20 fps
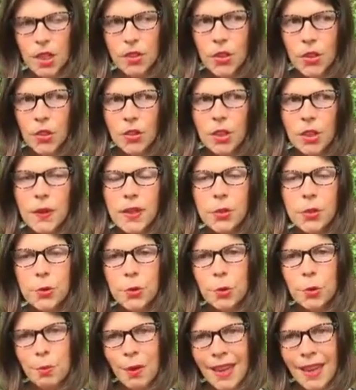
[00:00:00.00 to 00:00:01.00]
The only way
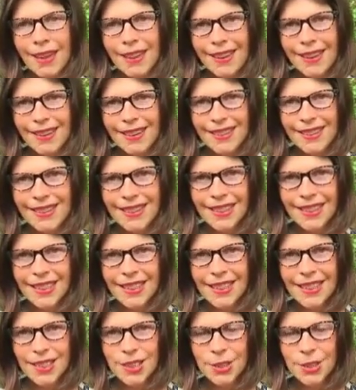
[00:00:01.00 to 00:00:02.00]
through the pain
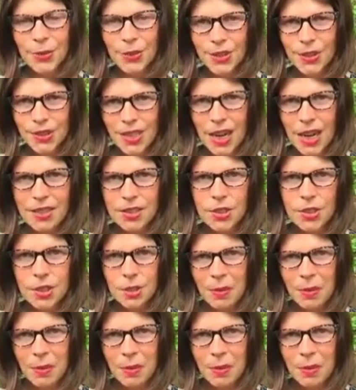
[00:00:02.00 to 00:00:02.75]
is to acknowledge